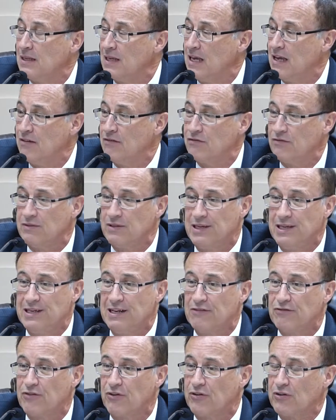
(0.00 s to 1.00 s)
If
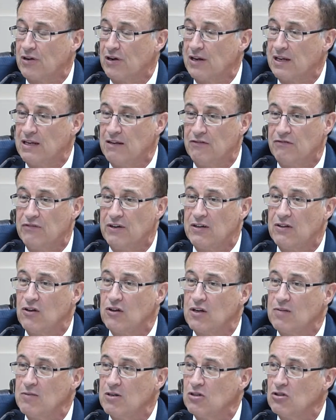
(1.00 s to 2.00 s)
inadvertently a fellow
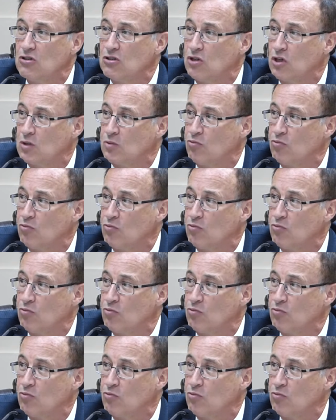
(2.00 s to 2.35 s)
commissioner starts